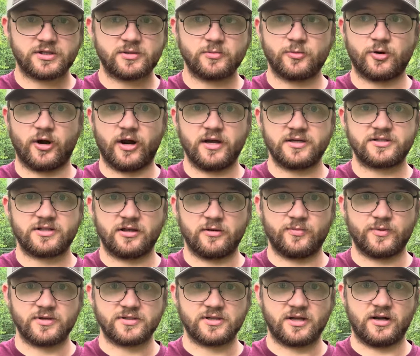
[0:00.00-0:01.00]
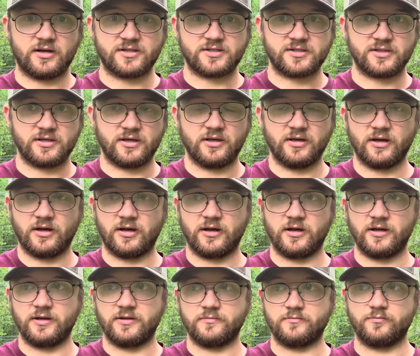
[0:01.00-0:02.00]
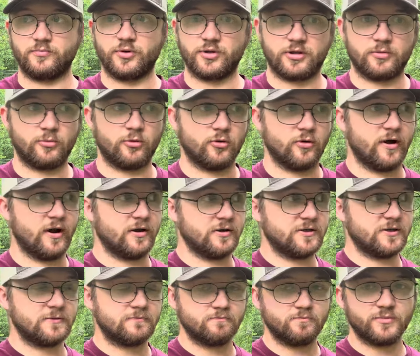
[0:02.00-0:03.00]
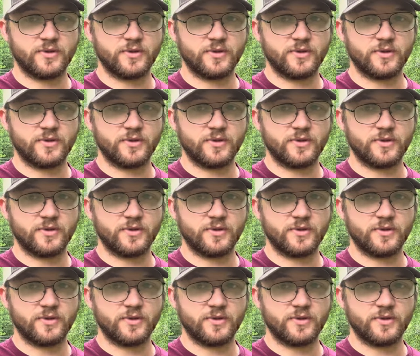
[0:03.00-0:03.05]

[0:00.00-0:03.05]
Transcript: grass clippings, honestly, and put them around it